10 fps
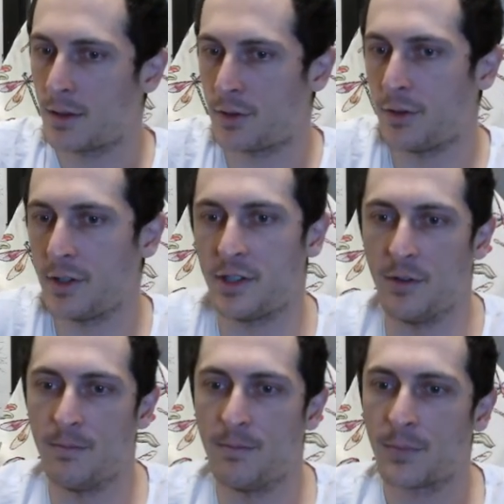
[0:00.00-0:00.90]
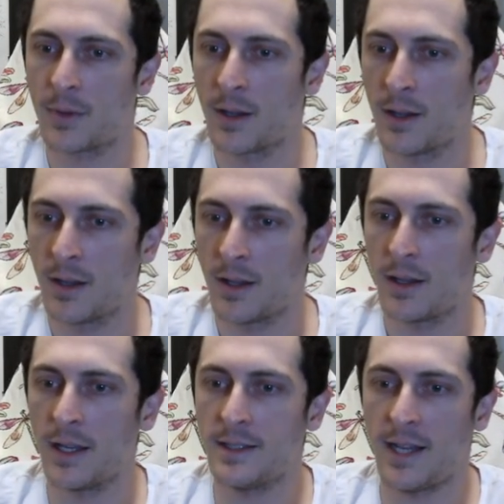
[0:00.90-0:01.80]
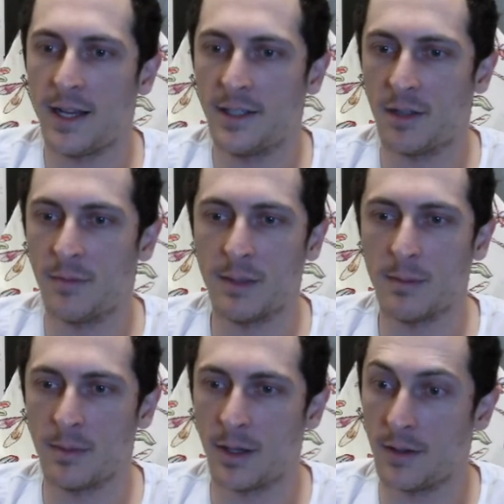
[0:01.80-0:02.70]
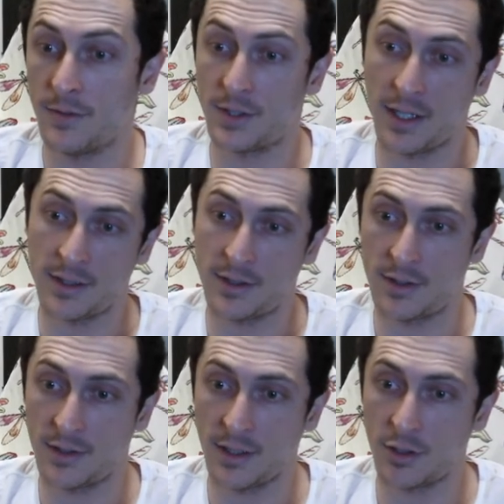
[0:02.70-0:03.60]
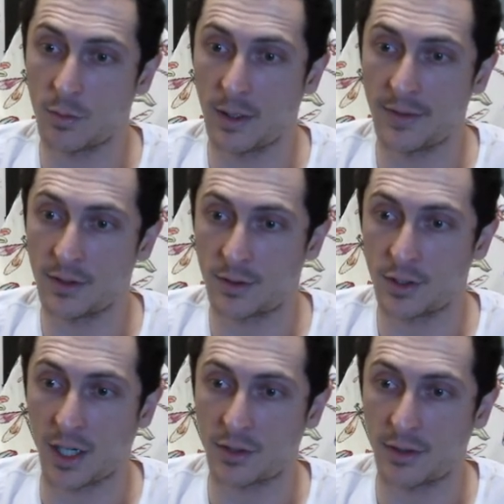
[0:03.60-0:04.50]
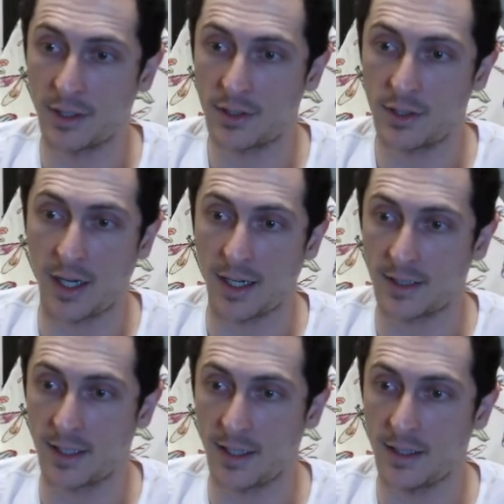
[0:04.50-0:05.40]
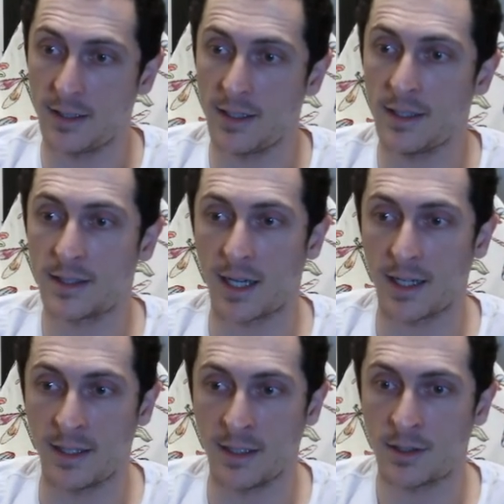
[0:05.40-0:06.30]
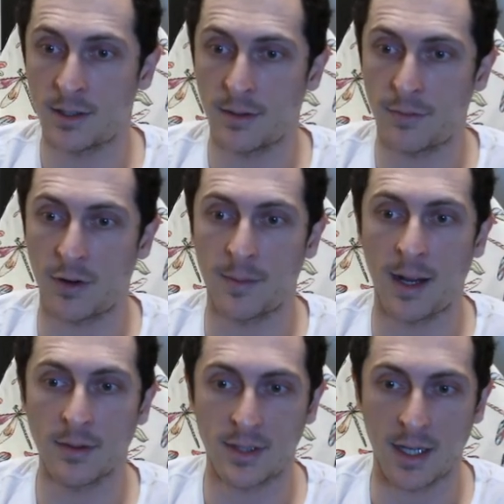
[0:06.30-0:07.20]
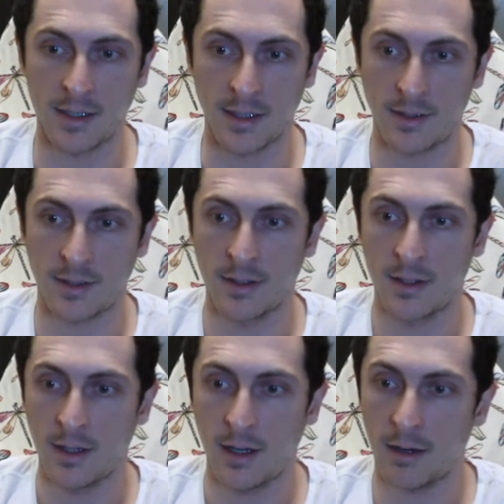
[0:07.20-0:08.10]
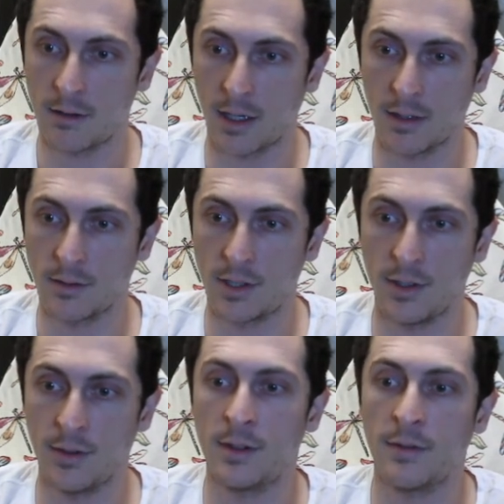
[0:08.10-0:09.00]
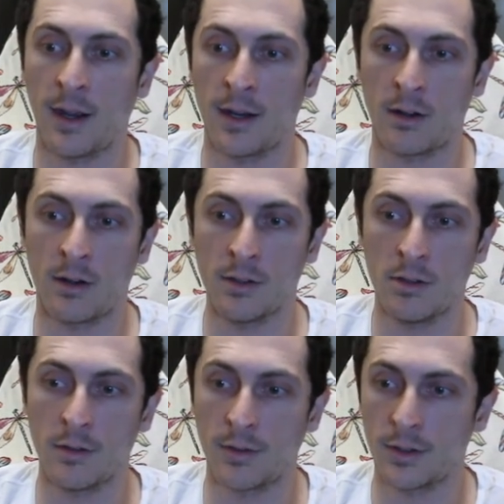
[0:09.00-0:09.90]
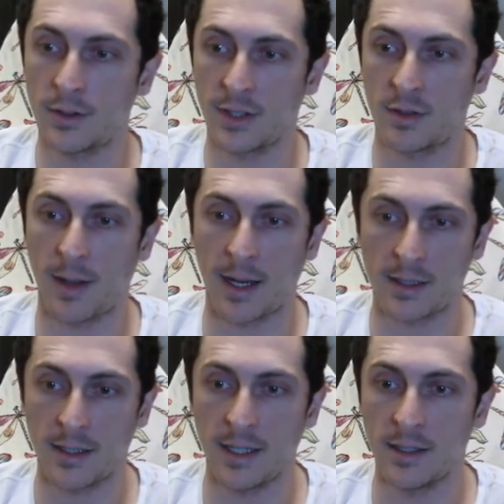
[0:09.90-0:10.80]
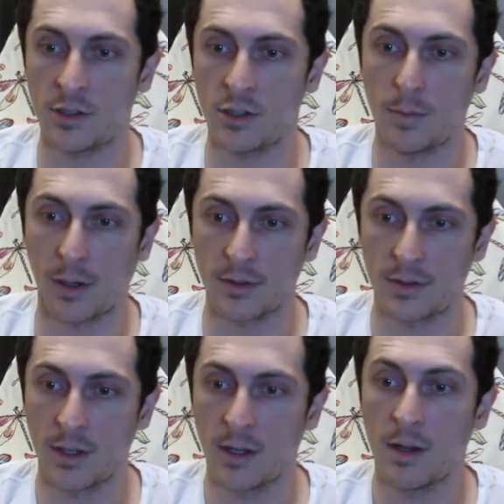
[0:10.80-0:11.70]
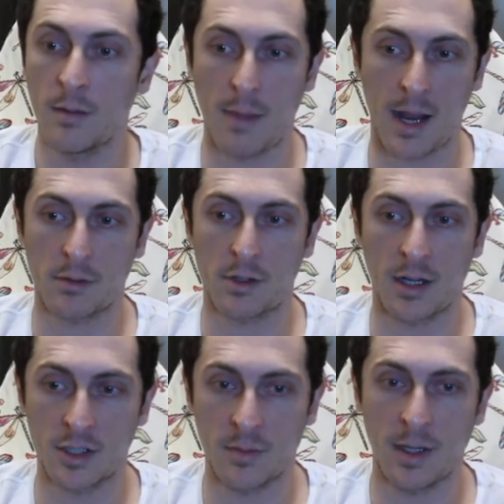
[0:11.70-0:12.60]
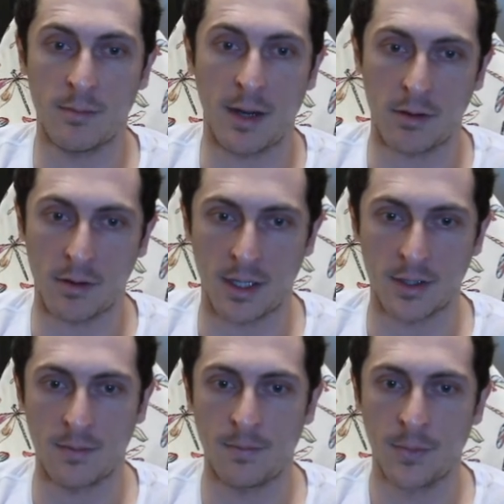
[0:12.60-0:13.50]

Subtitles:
32. It takes a minimum of 6 interweaving trajectories to isolate insideness from outsideness, ergo to divide all universe systematically into 2 parts, macrocosm and microcosm.